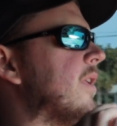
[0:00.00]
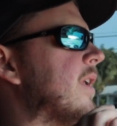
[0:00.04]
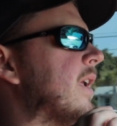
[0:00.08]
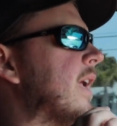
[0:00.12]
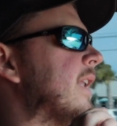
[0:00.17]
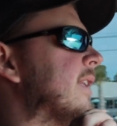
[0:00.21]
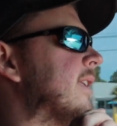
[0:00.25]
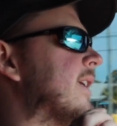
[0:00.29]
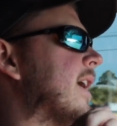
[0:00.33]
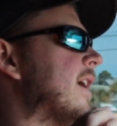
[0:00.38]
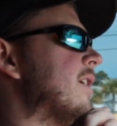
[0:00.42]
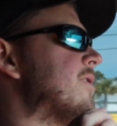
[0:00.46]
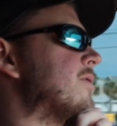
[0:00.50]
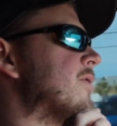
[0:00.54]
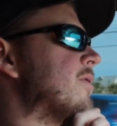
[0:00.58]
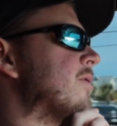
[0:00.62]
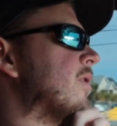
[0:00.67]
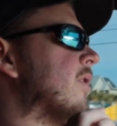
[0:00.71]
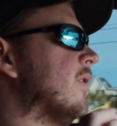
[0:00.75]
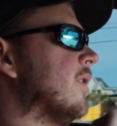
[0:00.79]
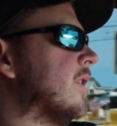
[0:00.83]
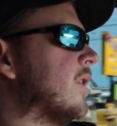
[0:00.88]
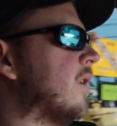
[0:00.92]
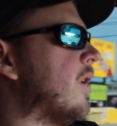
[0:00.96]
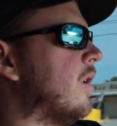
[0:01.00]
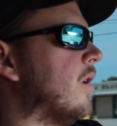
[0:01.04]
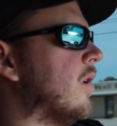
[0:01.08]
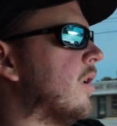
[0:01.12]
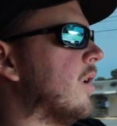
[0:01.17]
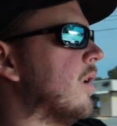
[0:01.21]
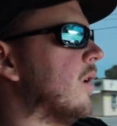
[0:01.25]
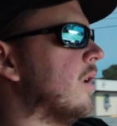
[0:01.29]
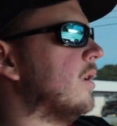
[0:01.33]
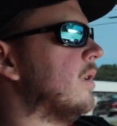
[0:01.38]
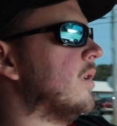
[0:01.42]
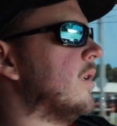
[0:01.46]
got the Ktuner on the
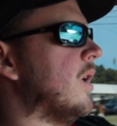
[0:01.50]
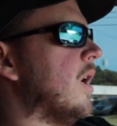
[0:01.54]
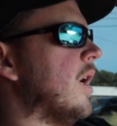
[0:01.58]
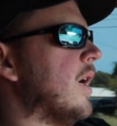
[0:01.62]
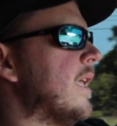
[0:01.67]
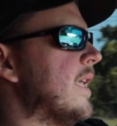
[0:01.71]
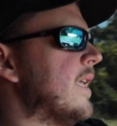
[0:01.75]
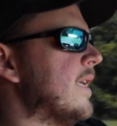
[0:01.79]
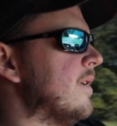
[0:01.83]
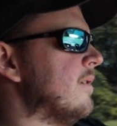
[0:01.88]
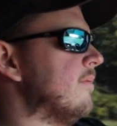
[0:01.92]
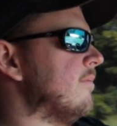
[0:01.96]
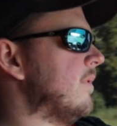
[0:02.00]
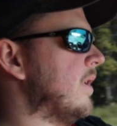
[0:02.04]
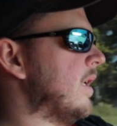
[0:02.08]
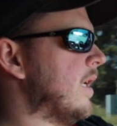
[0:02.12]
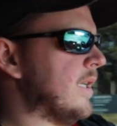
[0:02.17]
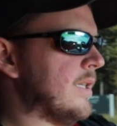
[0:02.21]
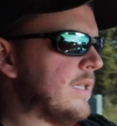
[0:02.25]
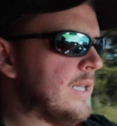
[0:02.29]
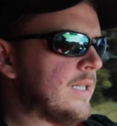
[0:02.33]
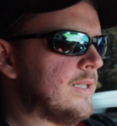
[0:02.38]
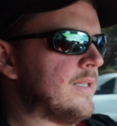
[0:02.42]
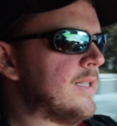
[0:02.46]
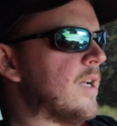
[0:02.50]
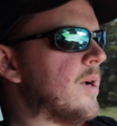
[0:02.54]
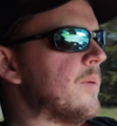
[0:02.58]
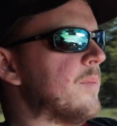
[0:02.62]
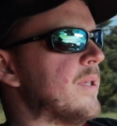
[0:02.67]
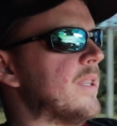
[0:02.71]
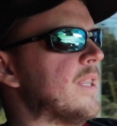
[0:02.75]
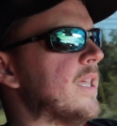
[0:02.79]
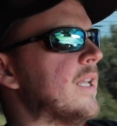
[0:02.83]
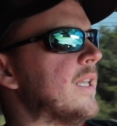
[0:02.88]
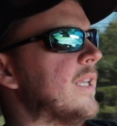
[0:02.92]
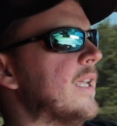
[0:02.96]
car. He did tell
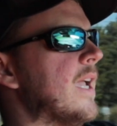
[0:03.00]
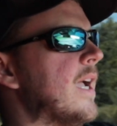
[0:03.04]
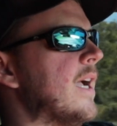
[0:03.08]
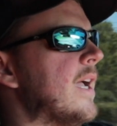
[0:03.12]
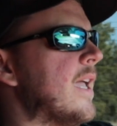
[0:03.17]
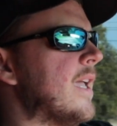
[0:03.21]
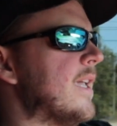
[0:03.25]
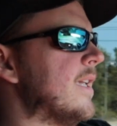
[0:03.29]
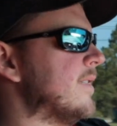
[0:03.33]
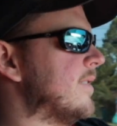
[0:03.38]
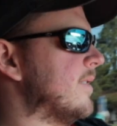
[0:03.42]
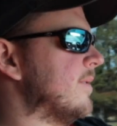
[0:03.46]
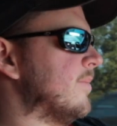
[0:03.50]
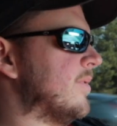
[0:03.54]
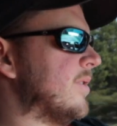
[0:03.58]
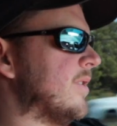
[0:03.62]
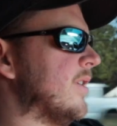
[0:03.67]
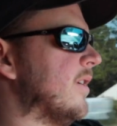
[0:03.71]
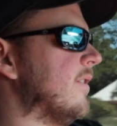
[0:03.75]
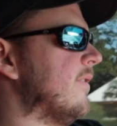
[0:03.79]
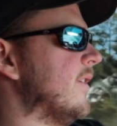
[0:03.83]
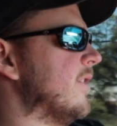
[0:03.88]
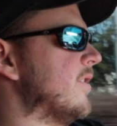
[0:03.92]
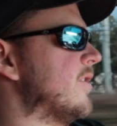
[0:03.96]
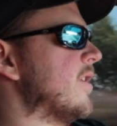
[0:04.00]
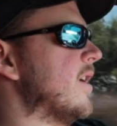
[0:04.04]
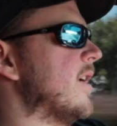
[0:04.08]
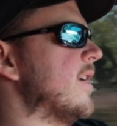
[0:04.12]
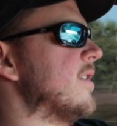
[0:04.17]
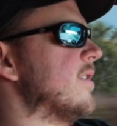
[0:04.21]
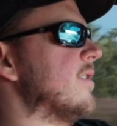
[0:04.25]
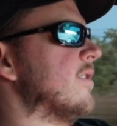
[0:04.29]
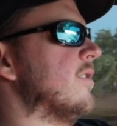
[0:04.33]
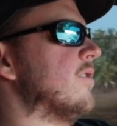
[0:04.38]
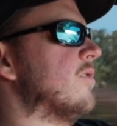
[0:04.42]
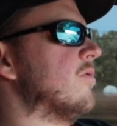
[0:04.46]
me that, yeah, hey, some stuff has
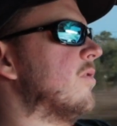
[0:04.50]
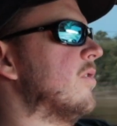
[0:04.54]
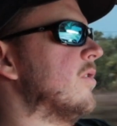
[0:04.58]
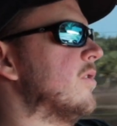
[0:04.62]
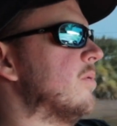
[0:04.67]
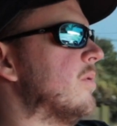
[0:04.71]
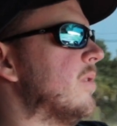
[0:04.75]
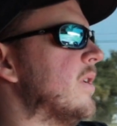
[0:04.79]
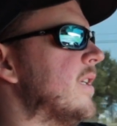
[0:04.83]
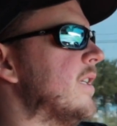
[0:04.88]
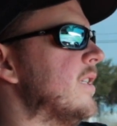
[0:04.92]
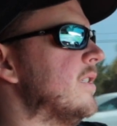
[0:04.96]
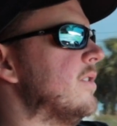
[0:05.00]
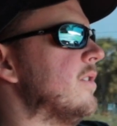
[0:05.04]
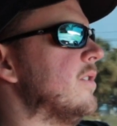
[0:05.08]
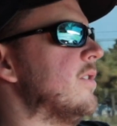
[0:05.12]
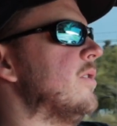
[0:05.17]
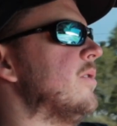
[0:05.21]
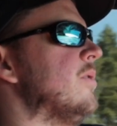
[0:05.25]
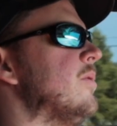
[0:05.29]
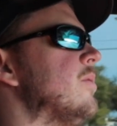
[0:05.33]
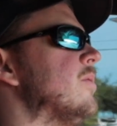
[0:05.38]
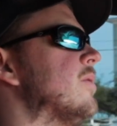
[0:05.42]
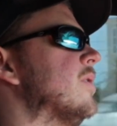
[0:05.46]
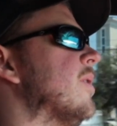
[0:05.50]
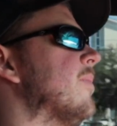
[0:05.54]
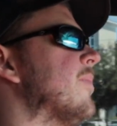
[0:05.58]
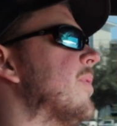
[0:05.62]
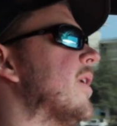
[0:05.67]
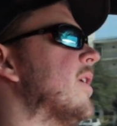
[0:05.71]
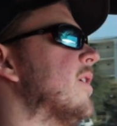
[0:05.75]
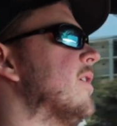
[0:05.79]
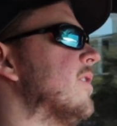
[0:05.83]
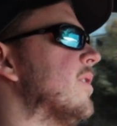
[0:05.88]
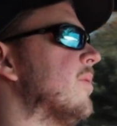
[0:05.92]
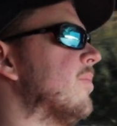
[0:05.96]
changed in the 2020 ECUs
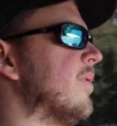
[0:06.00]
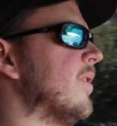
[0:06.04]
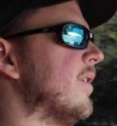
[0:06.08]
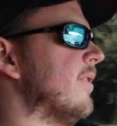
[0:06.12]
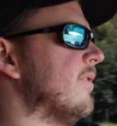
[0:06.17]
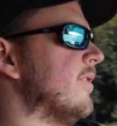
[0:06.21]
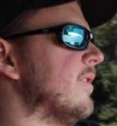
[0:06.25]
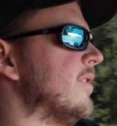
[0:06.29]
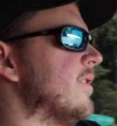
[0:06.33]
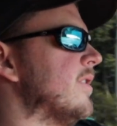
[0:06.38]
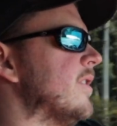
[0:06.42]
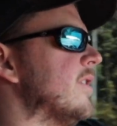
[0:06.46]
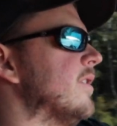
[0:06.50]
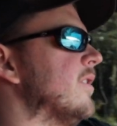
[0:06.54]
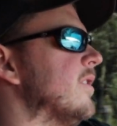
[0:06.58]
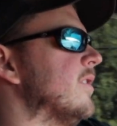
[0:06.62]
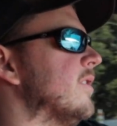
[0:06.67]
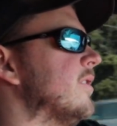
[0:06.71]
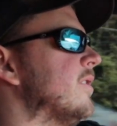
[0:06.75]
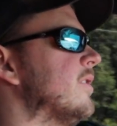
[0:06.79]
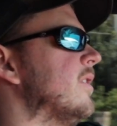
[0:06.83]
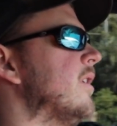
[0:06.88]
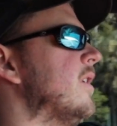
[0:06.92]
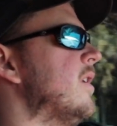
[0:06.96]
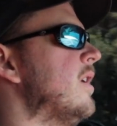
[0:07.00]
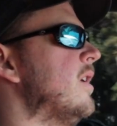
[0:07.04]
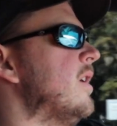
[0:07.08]
compared to the previous years.